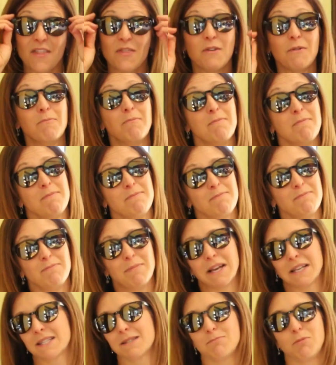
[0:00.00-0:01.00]
the
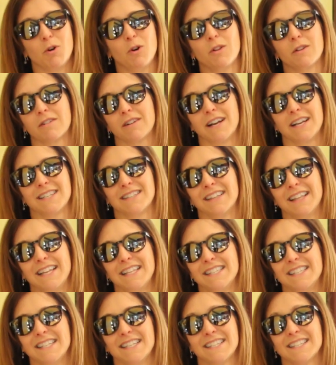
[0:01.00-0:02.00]
best polarized
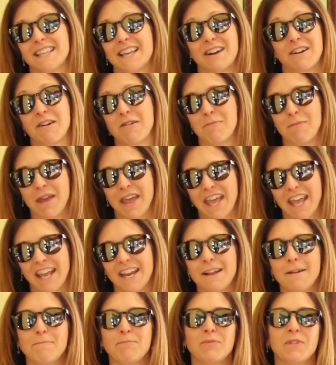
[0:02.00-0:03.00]
lenses that are
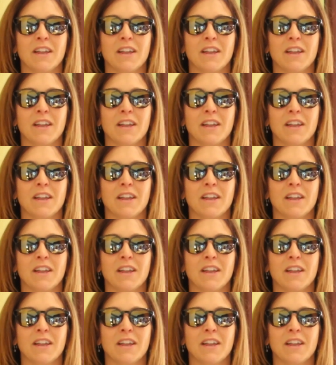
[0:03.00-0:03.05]
made.